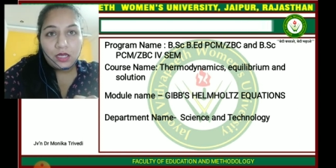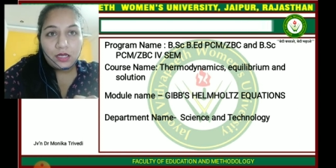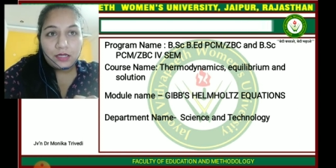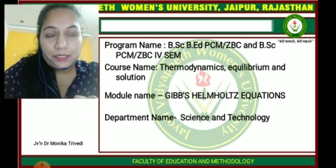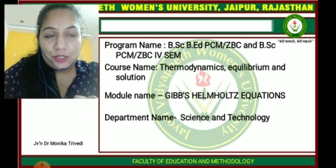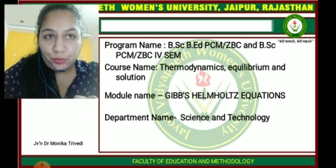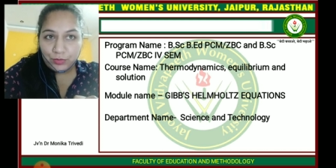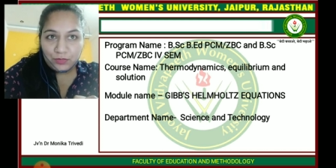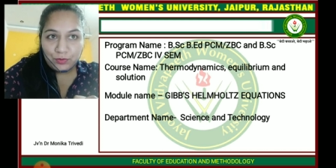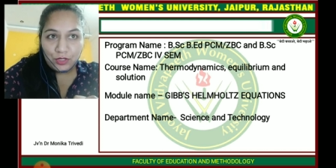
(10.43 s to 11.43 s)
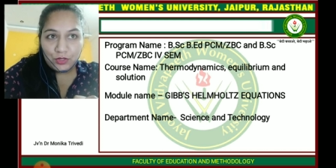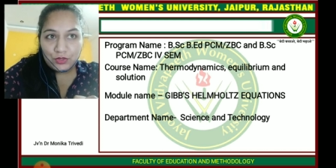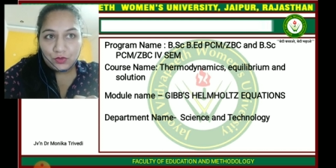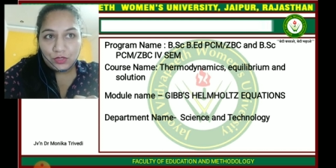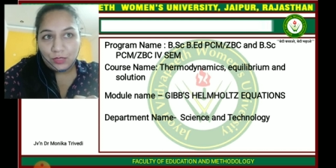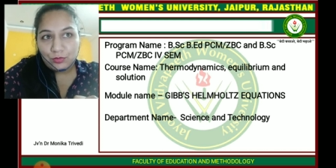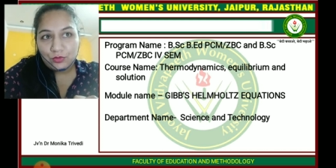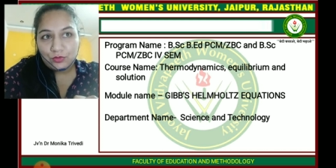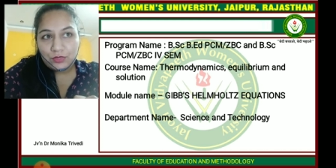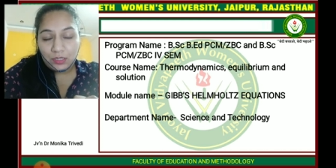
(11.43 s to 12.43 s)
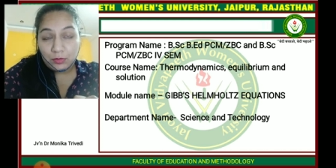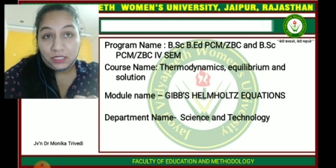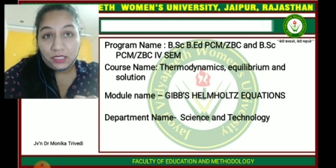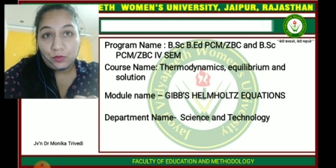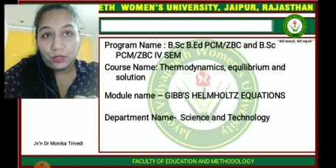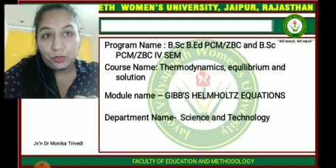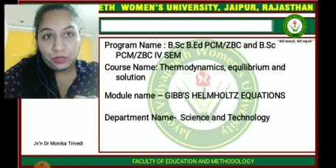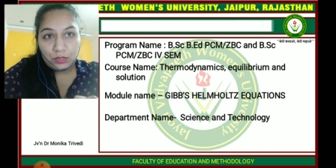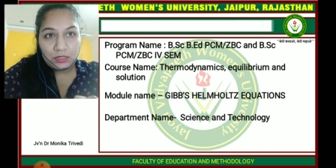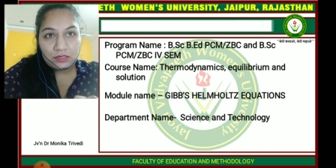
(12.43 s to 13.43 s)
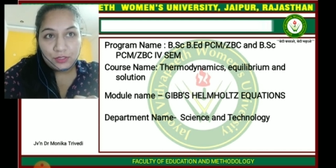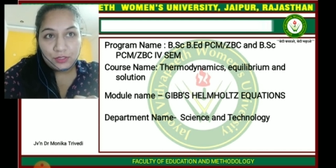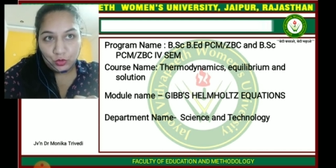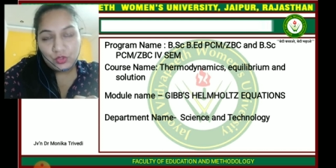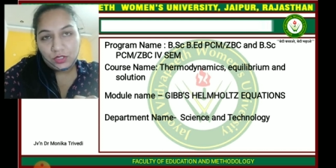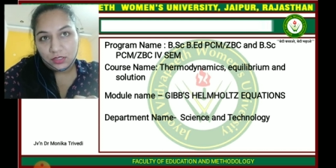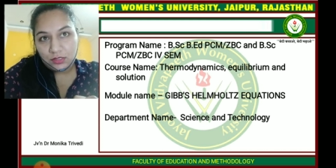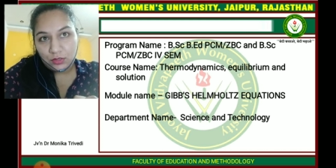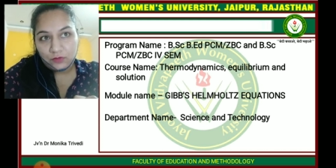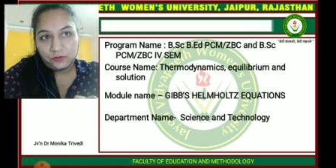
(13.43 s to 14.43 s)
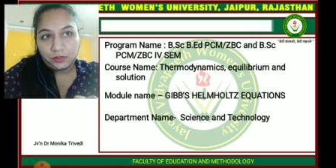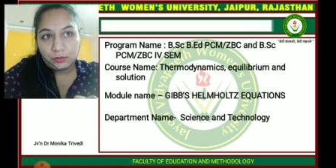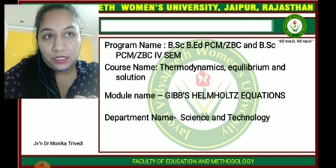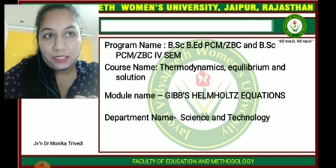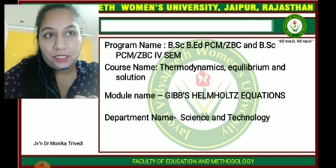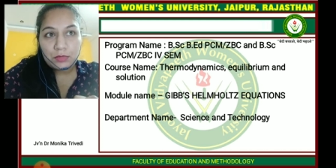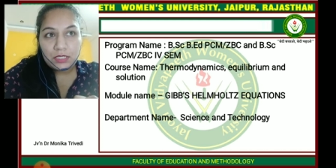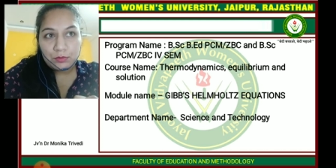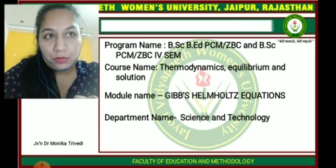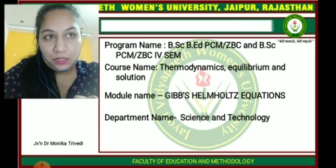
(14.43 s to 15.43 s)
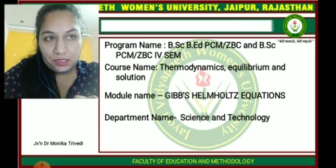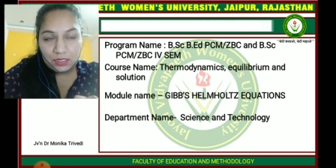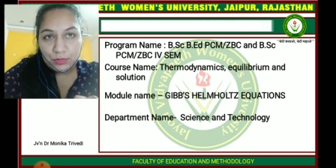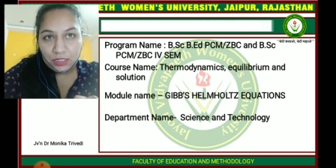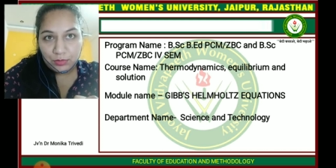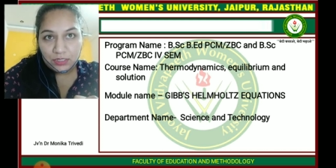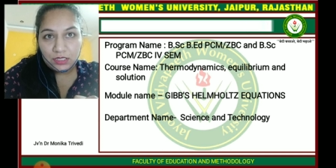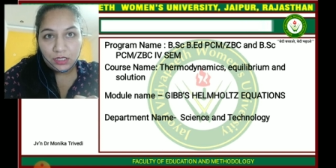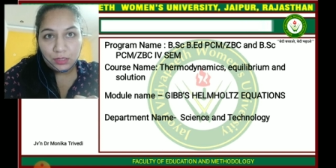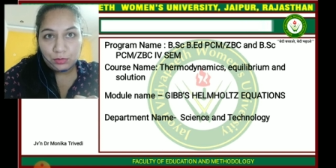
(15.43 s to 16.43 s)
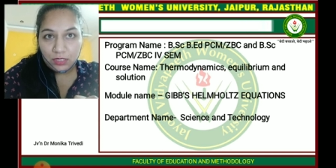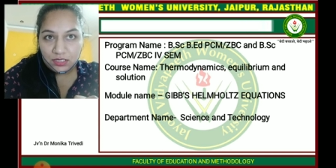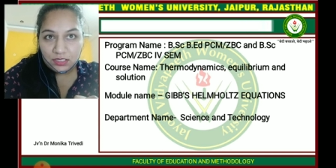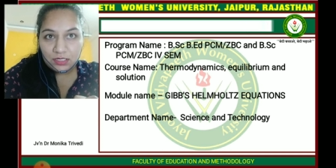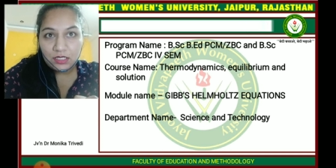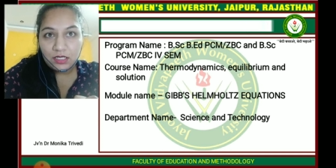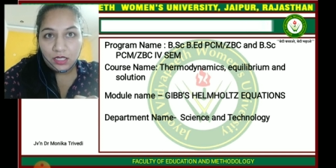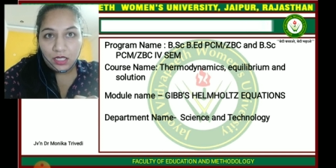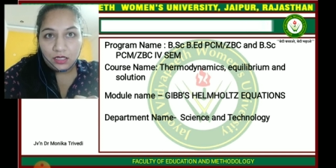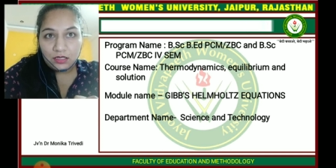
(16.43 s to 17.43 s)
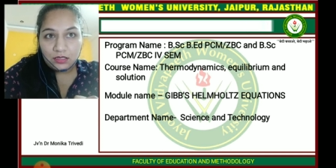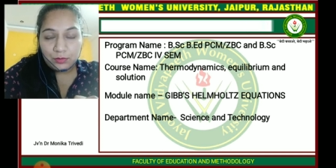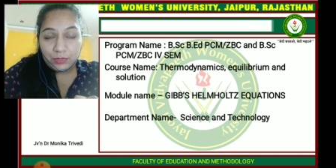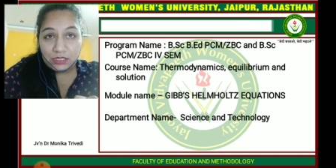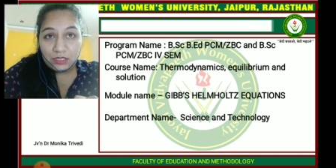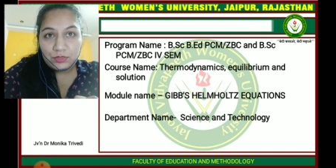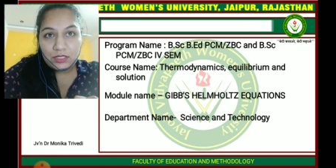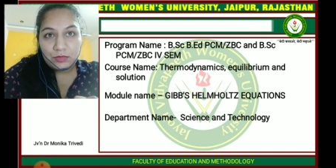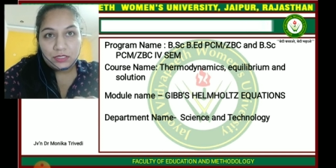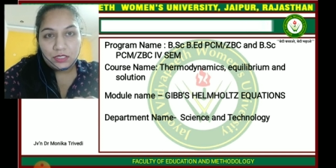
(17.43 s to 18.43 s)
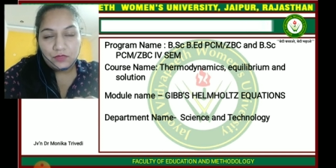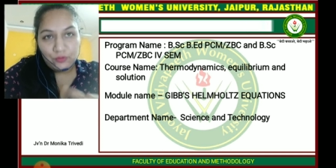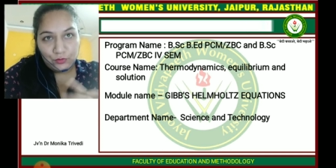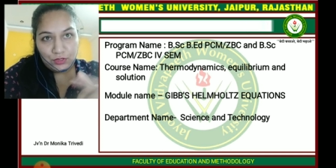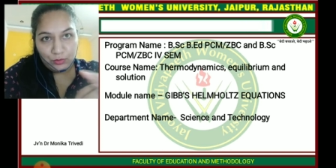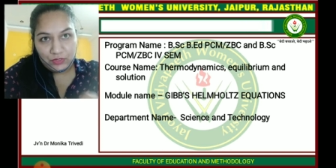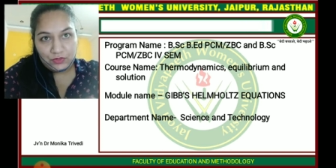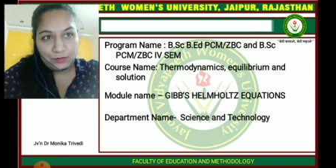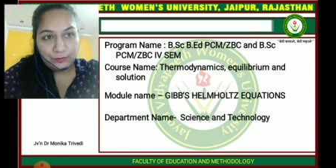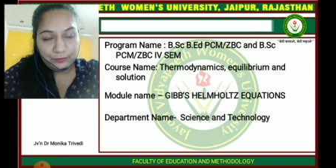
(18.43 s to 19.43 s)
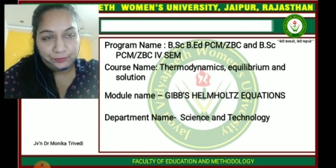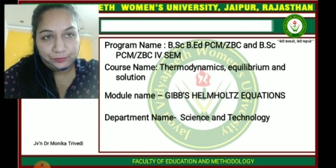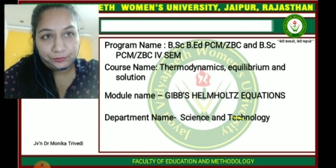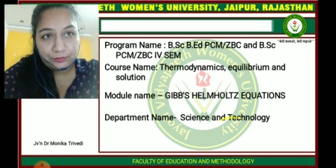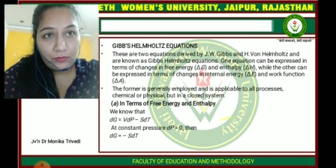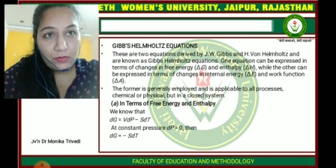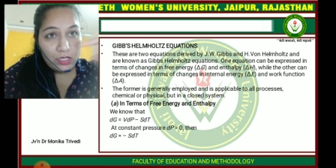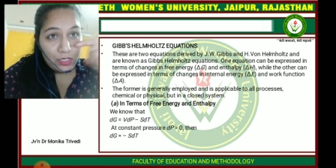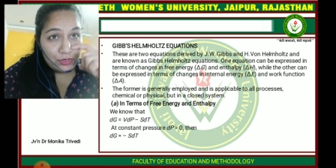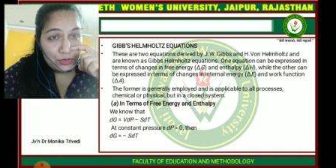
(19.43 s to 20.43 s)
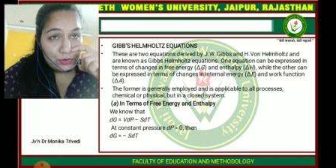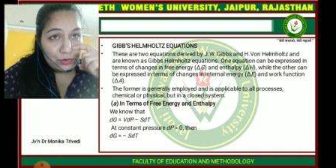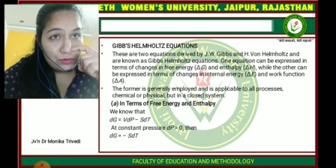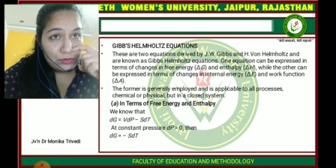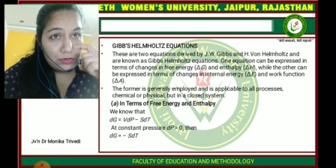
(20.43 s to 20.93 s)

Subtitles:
This topic belongs to Thermodynamics, Equilibrium and Solution of B.Sc, B.Ed, PCM, ZBC and B.Sc, PCM, ZBC 4th semester. So